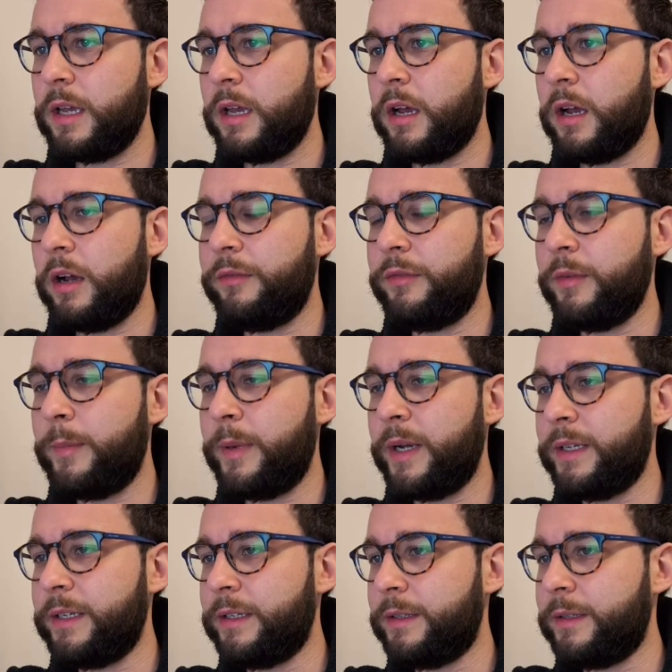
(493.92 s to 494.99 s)
of the
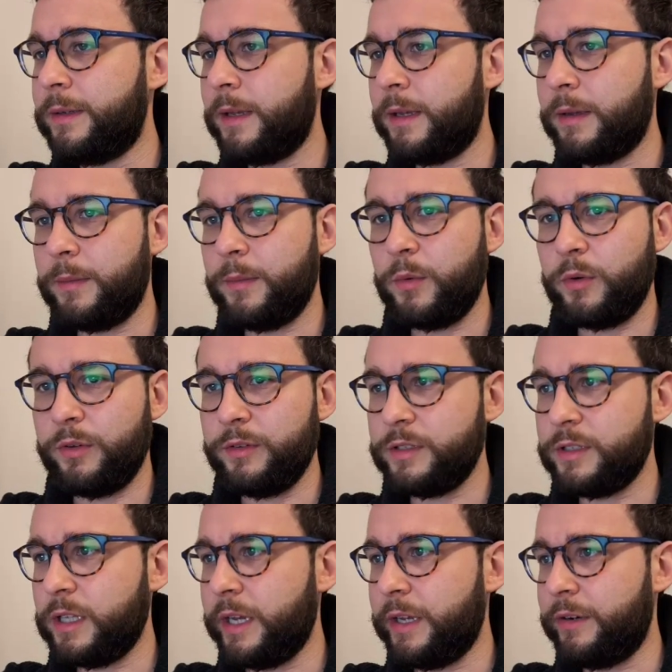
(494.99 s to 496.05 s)
button or the
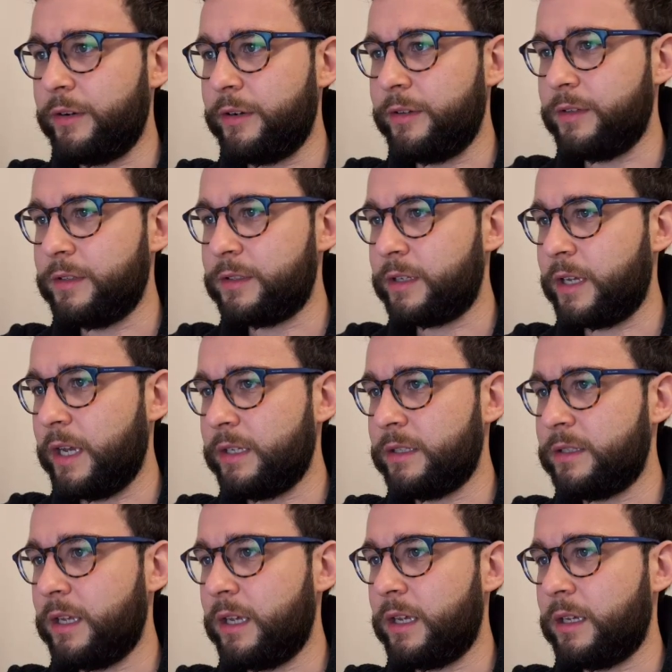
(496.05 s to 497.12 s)
slider in this
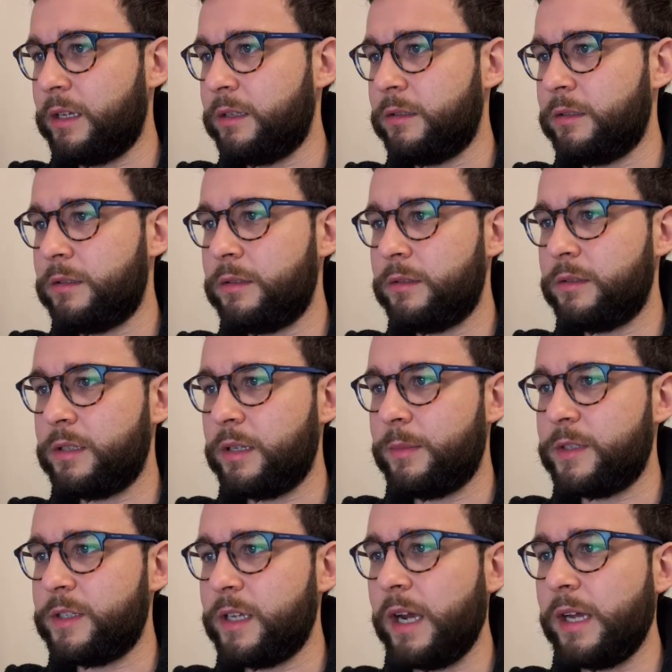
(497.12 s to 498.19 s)
case, and some
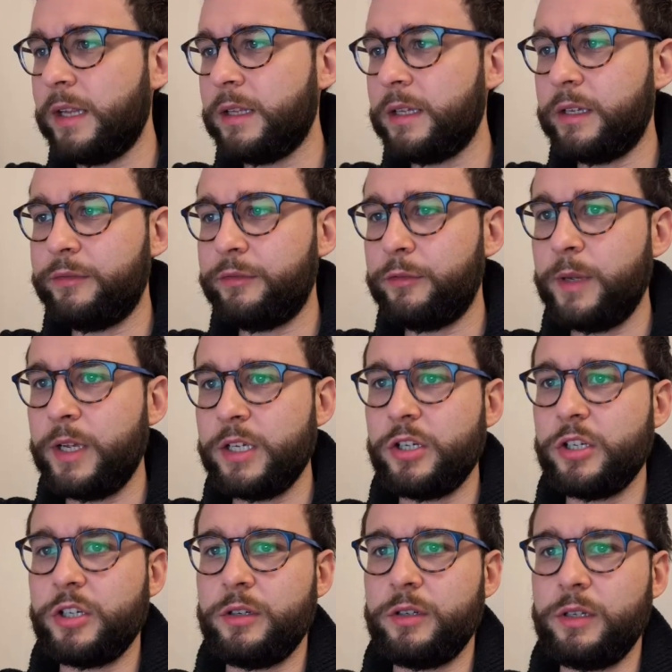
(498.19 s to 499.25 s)
styling
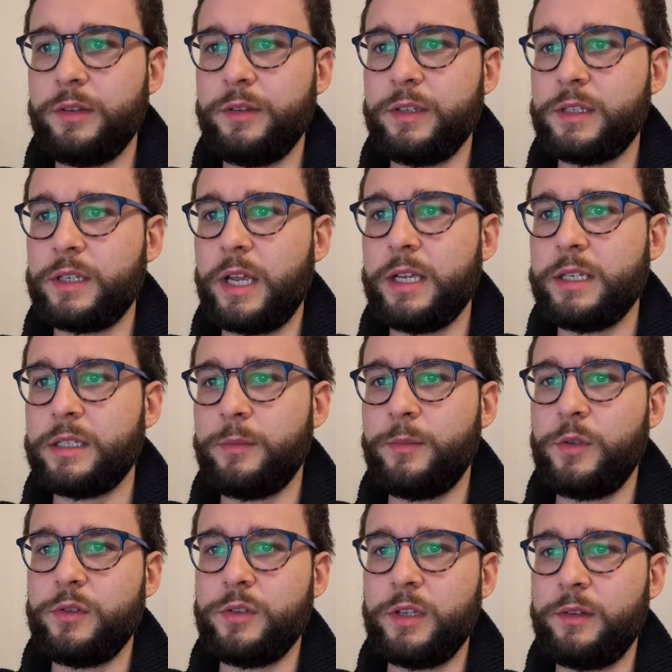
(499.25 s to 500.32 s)
information. In this case, I'm
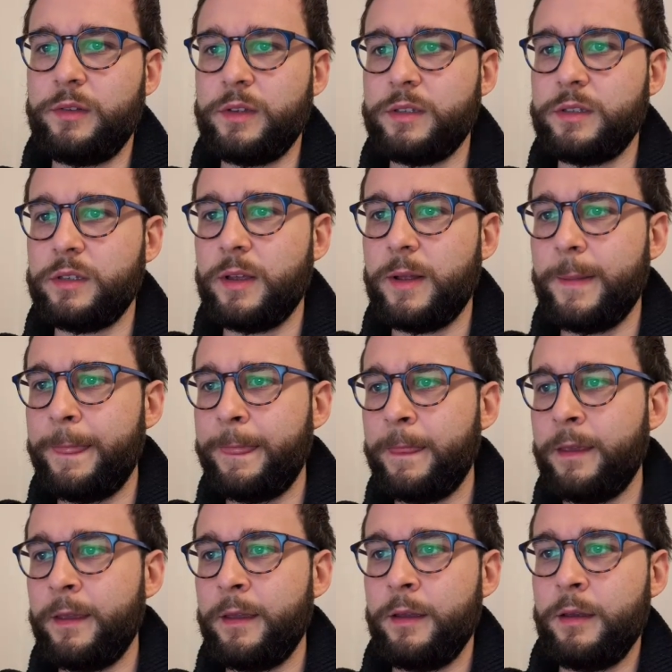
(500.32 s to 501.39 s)
using this
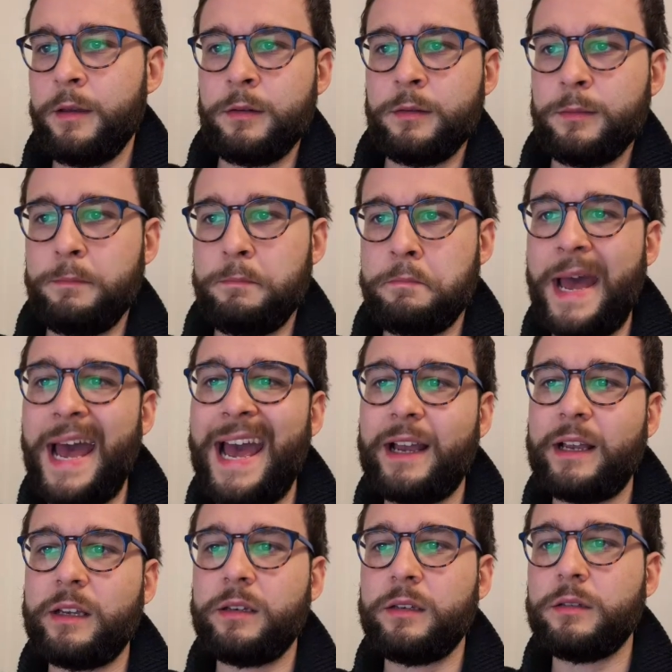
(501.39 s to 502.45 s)

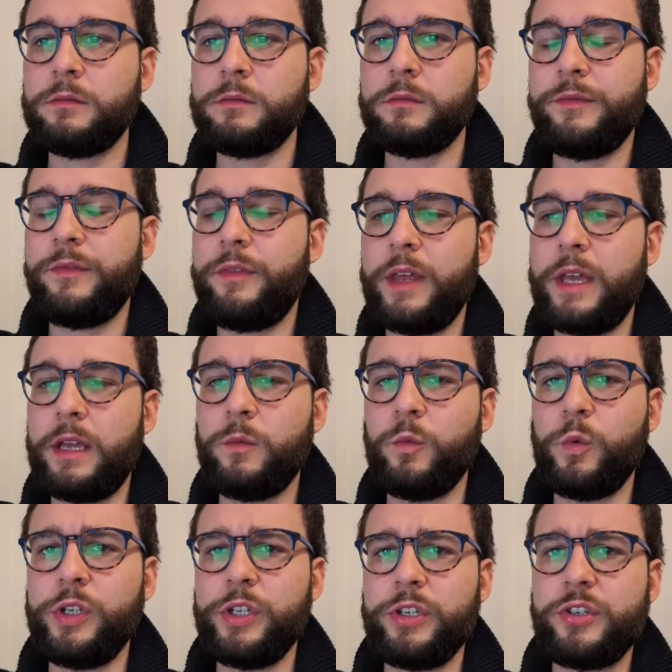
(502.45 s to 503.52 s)
pack thing,
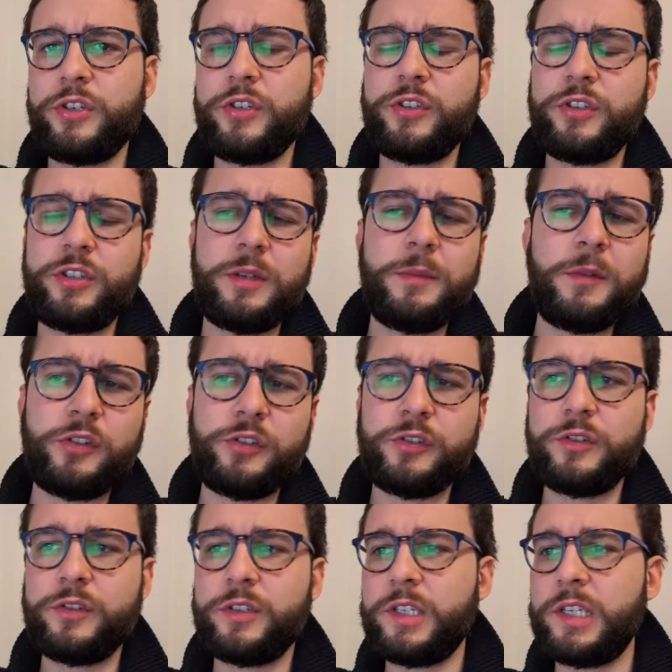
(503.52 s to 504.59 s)
which similar
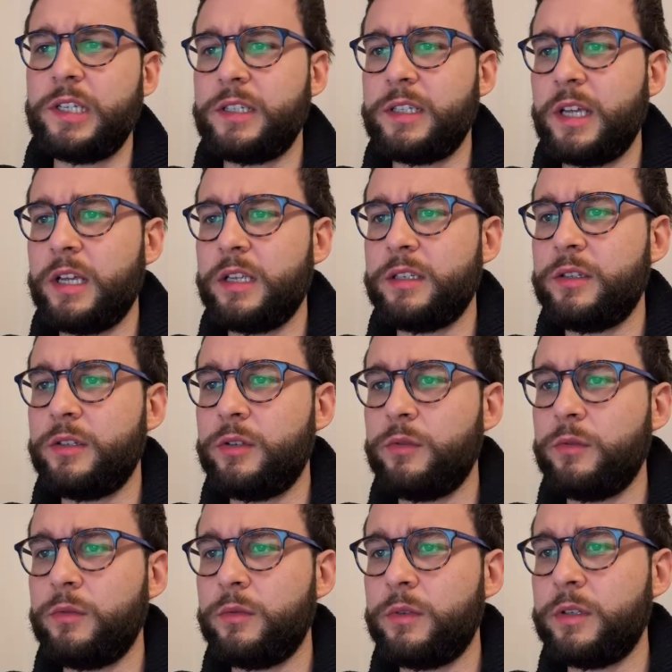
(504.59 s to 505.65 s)
to CSS,
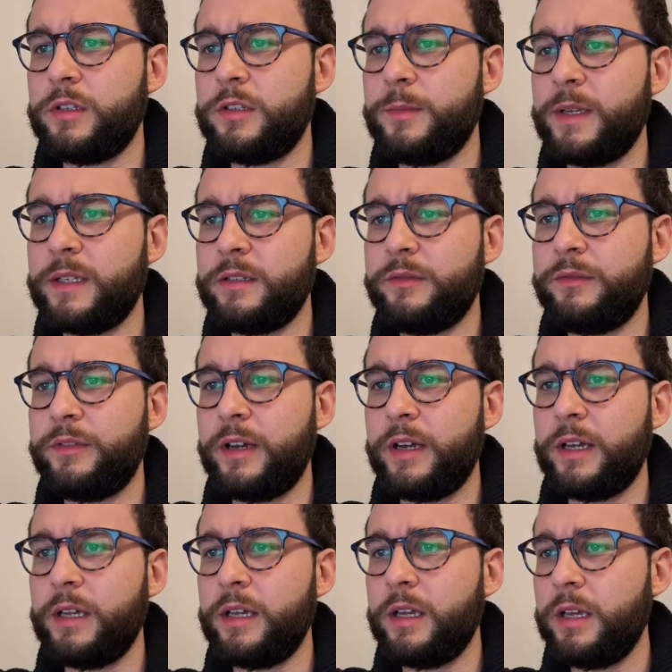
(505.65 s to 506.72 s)
you can specify,